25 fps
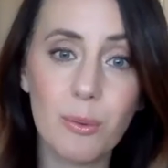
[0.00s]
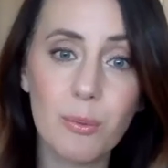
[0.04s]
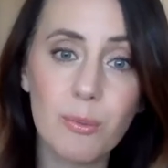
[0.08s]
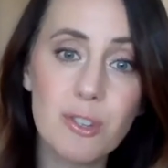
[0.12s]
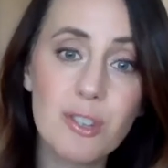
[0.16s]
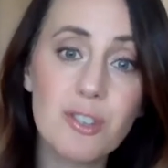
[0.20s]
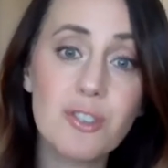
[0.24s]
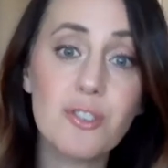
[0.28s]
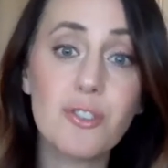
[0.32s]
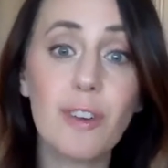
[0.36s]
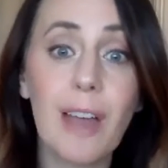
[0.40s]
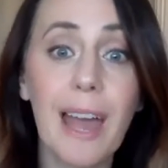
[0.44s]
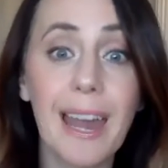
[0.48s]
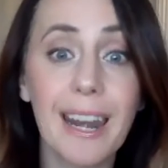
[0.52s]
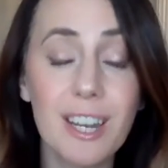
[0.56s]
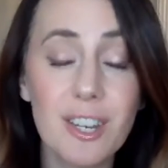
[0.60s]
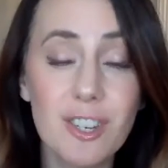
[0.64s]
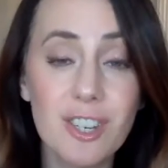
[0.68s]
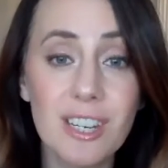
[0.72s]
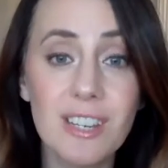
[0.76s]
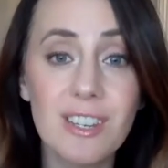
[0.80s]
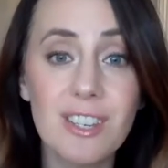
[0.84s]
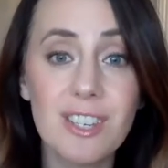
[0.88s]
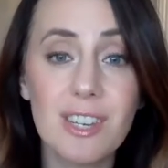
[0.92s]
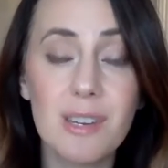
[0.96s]

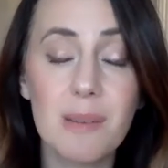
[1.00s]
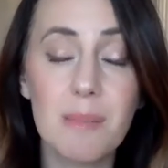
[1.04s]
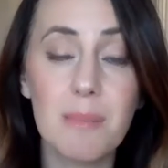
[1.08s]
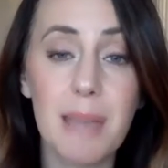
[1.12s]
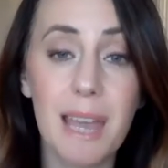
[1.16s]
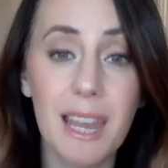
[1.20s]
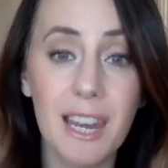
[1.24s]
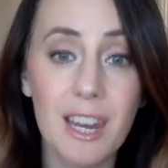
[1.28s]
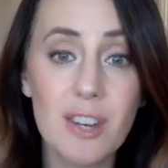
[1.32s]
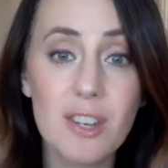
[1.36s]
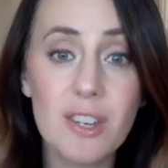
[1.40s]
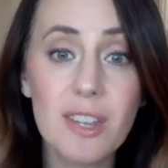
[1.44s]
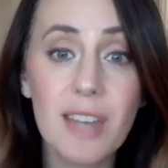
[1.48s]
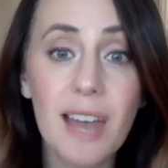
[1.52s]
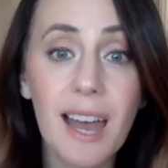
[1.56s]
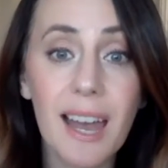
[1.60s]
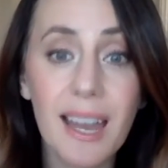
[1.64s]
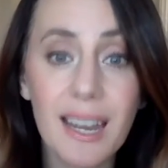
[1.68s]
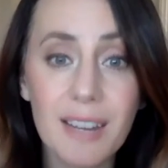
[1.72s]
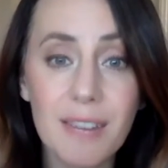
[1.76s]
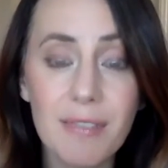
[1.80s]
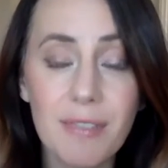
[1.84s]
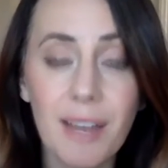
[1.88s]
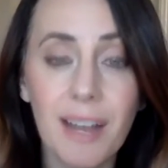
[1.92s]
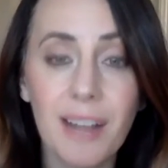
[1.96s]
strategies to manage that
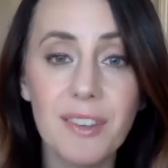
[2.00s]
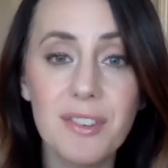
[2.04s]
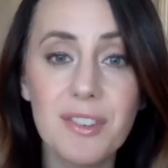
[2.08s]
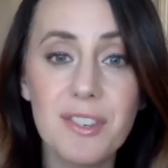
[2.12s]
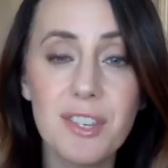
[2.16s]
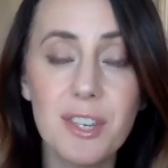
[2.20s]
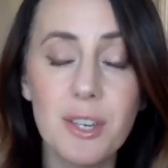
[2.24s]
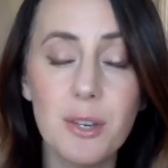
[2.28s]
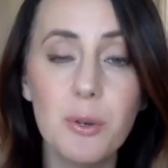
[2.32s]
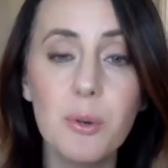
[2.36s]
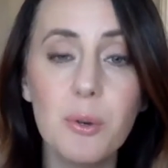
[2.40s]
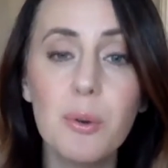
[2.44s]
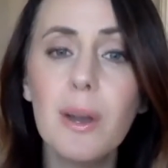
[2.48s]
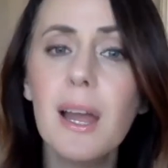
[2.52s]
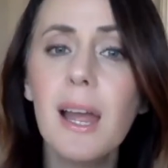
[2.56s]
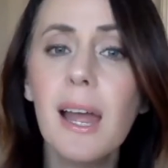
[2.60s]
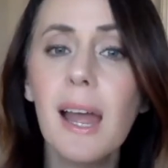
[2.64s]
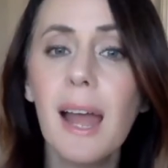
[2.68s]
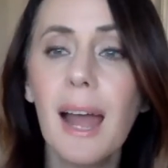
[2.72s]
if that's you.